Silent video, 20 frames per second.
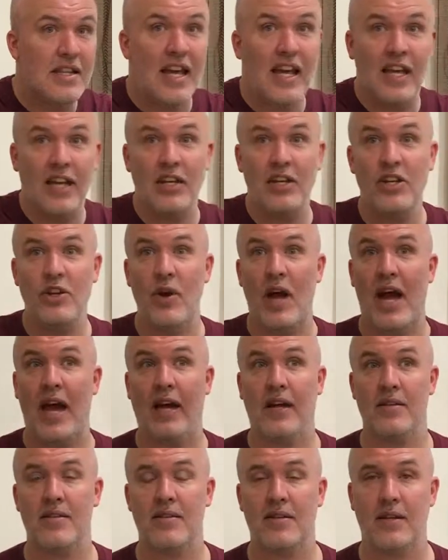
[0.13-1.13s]
Then you
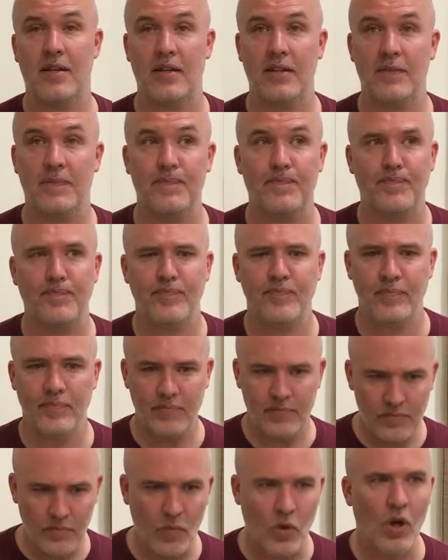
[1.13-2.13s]
ask,
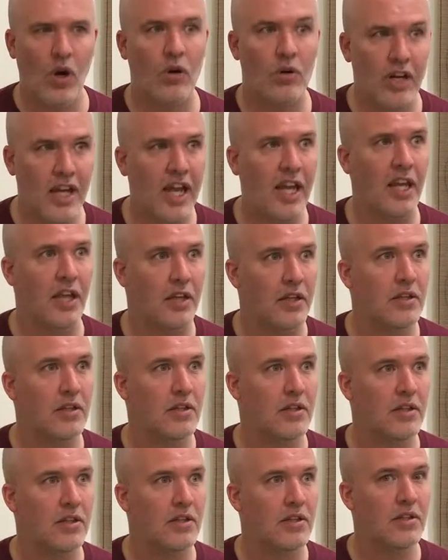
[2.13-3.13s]
okay,
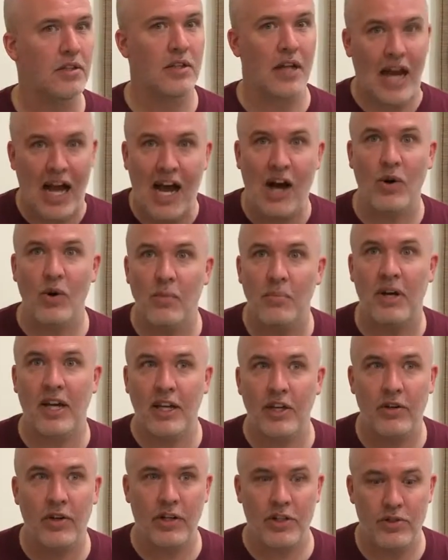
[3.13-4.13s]
how am
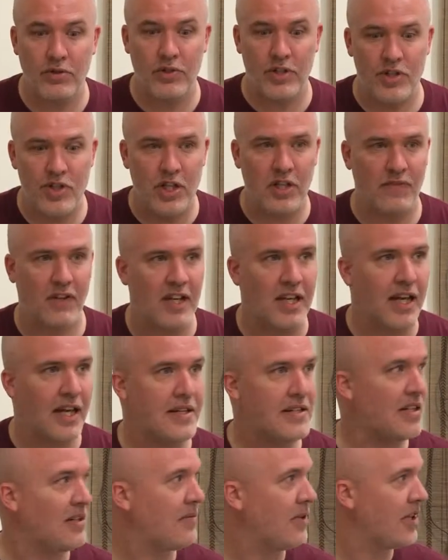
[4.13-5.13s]
I going to achieve
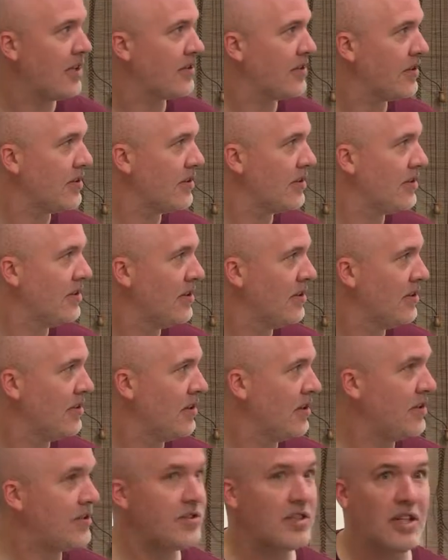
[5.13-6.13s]
enlightenment?
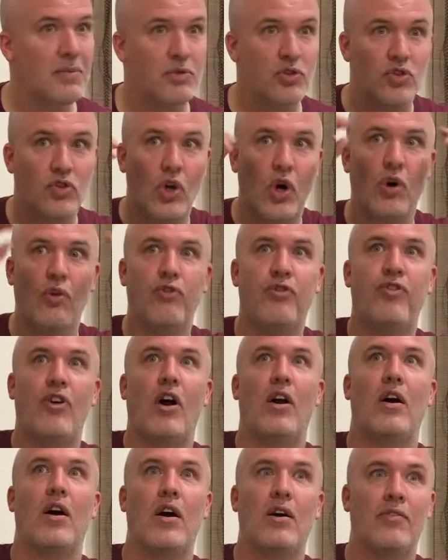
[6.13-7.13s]
It seems so
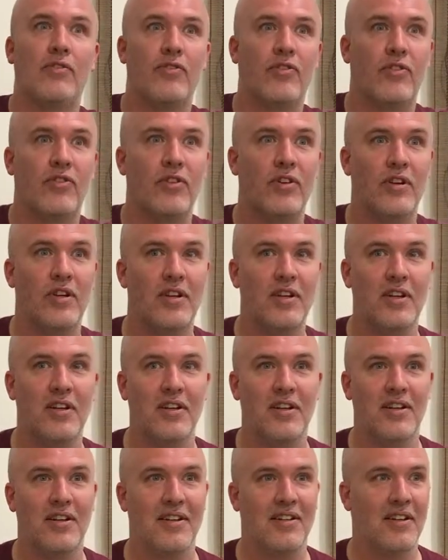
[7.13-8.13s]
far off.
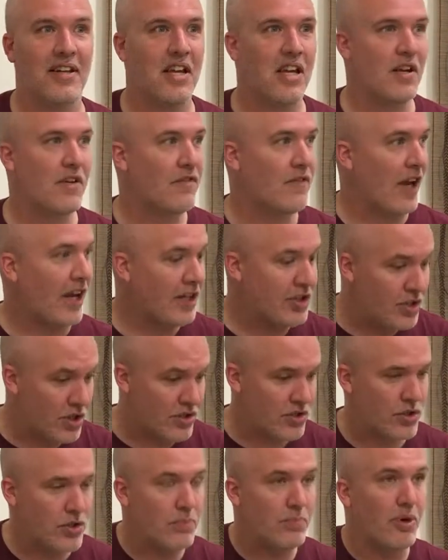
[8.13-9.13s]
And if I
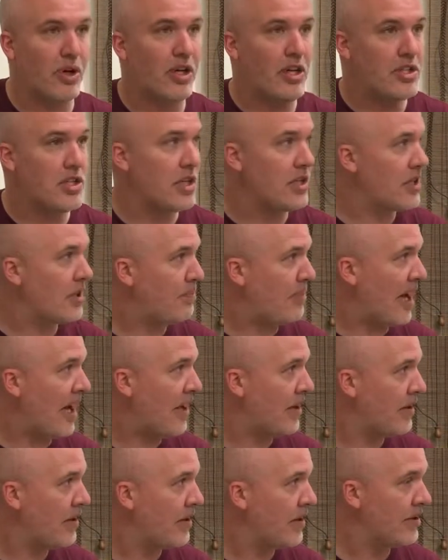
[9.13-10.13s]
just do bodhicitta
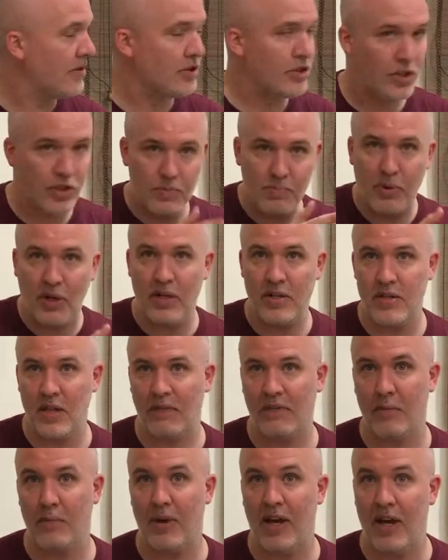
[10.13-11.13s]
path, just
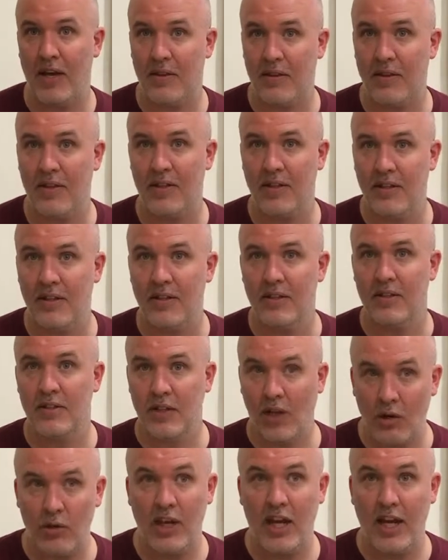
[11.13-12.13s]
bodhisattva path,
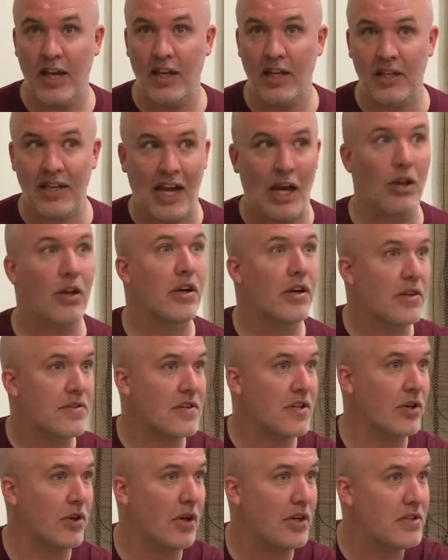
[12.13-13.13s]
okay, how long
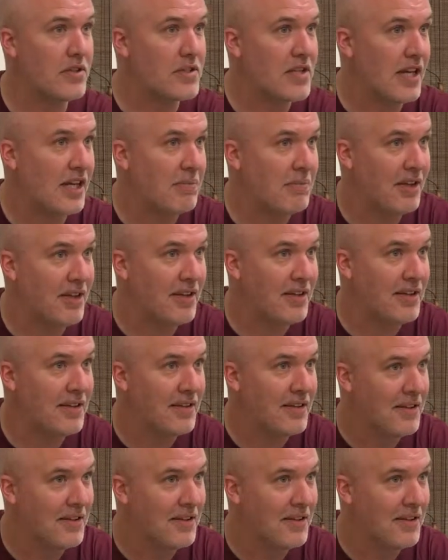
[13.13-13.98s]
is it going to take me?